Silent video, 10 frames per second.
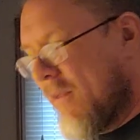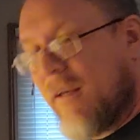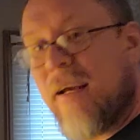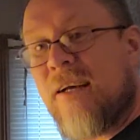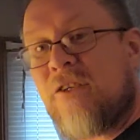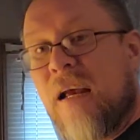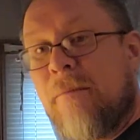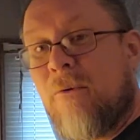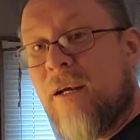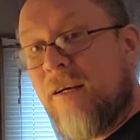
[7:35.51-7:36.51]
gas chamber
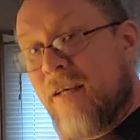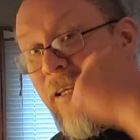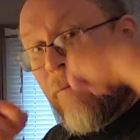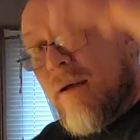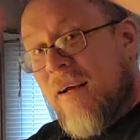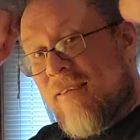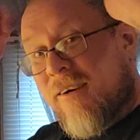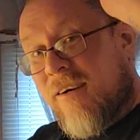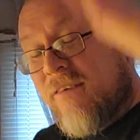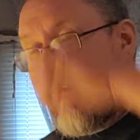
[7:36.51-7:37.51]
where you take the mask
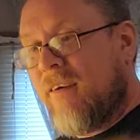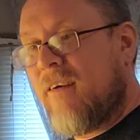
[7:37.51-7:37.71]
off